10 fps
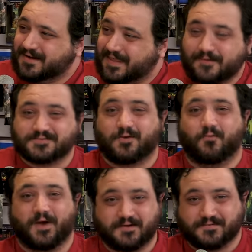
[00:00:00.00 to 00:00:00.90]
And that was a
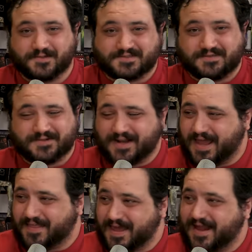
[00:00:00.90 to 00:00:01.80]
wonderful exhibit.
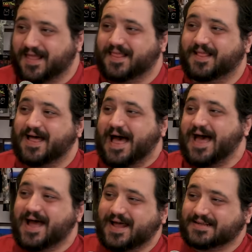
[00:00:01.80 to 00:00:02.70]
And they had a
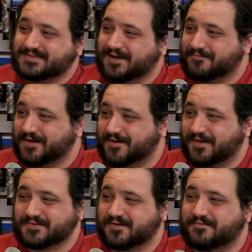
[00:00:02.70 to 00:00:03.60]
lot of stuff there.
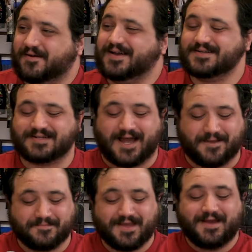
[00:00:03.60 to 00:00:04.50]
That was a fun time.